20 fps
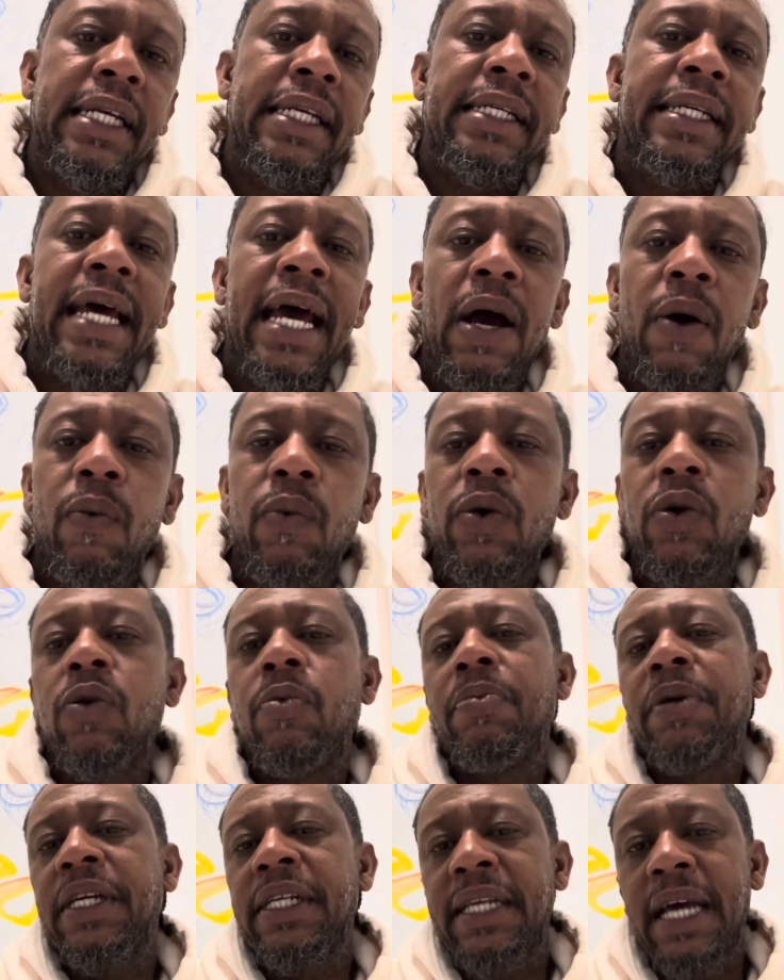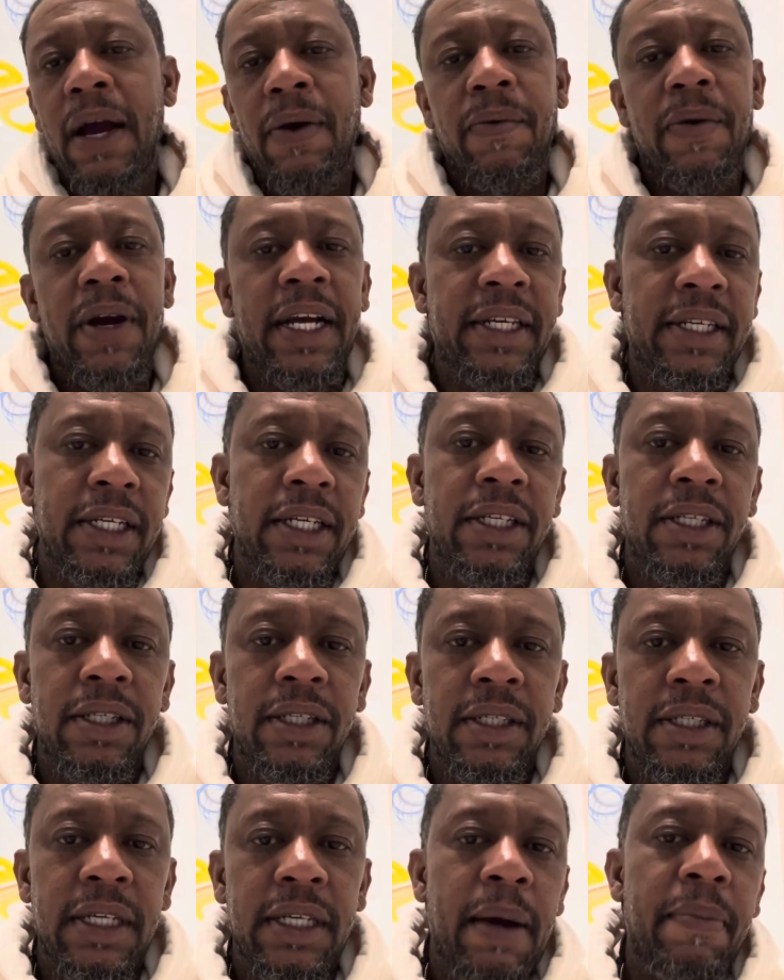that will be directed,
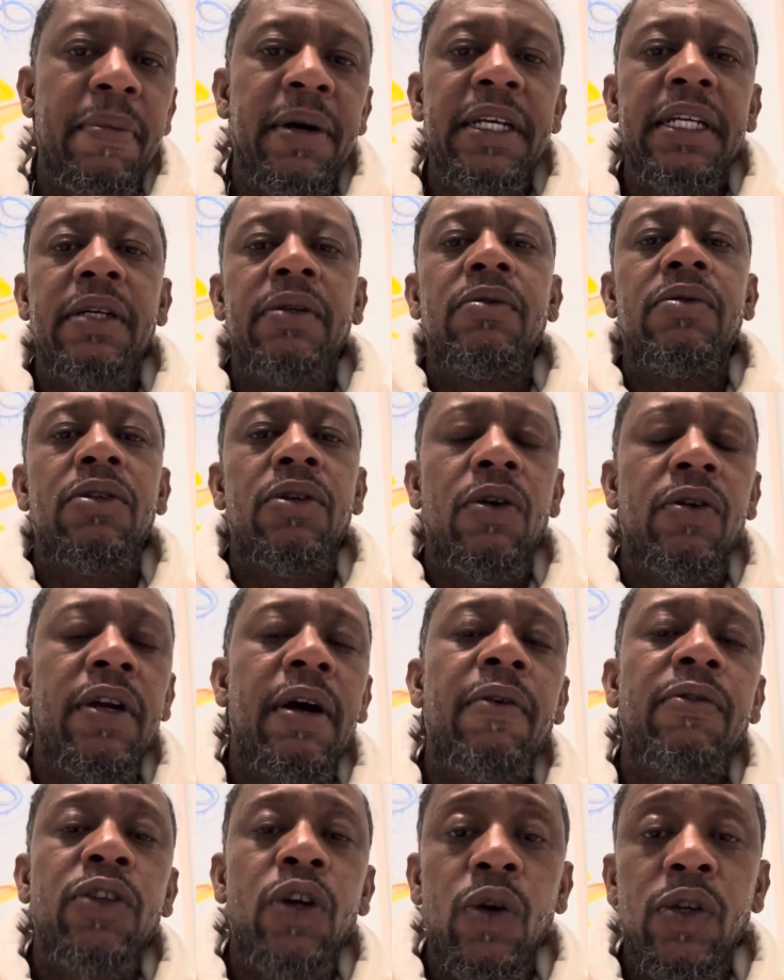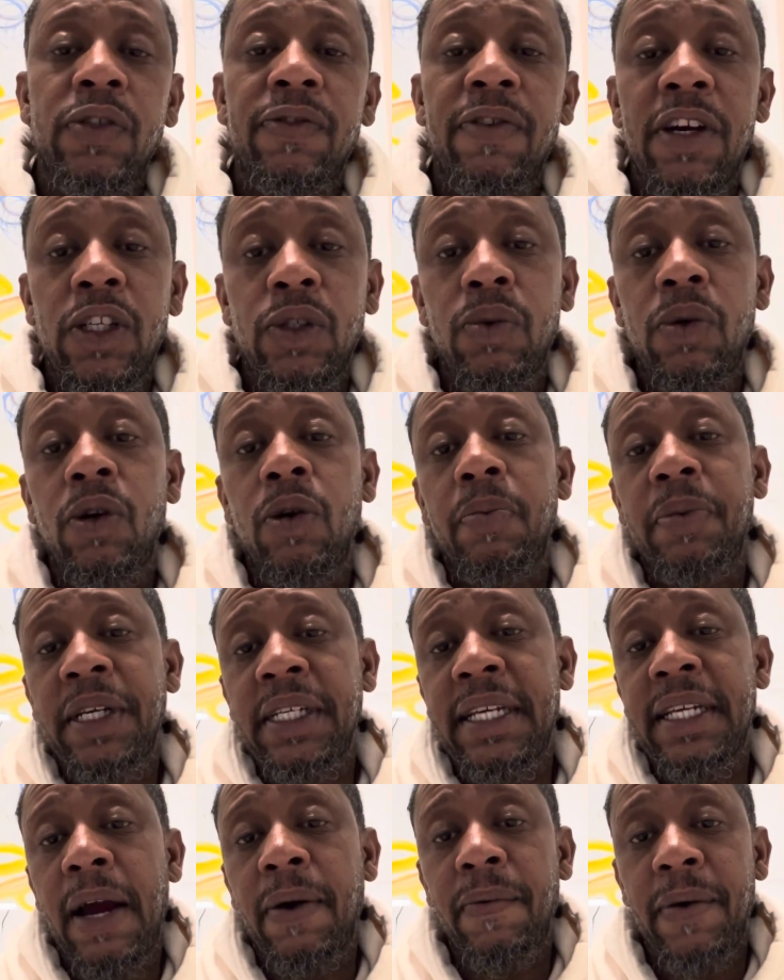that money or those funds will be
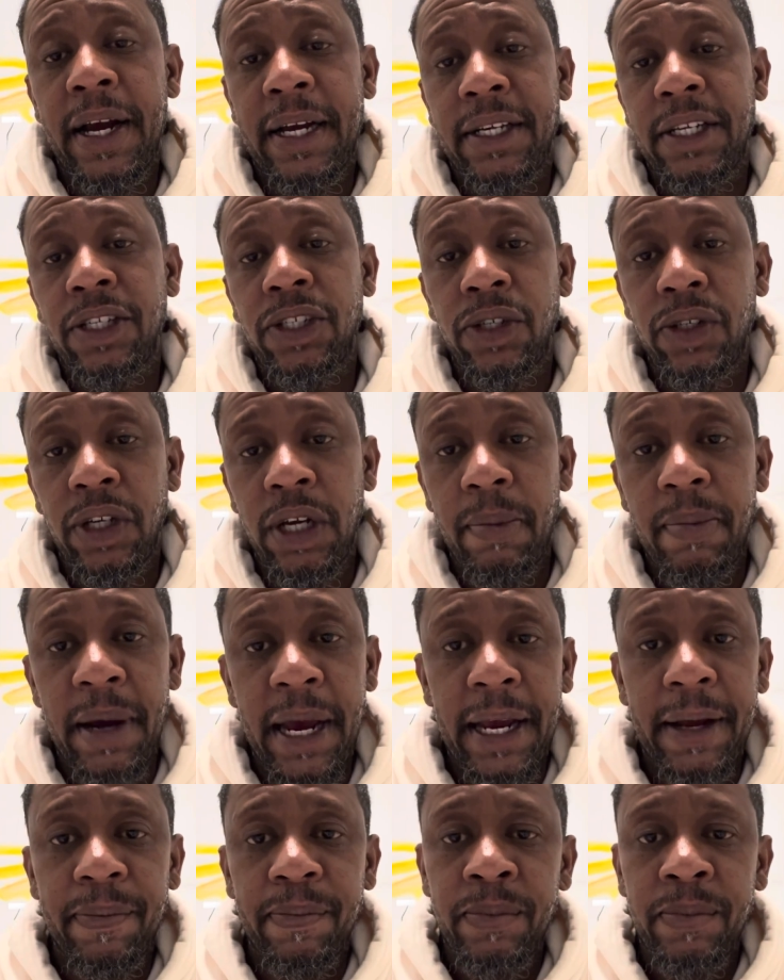directed to your bank.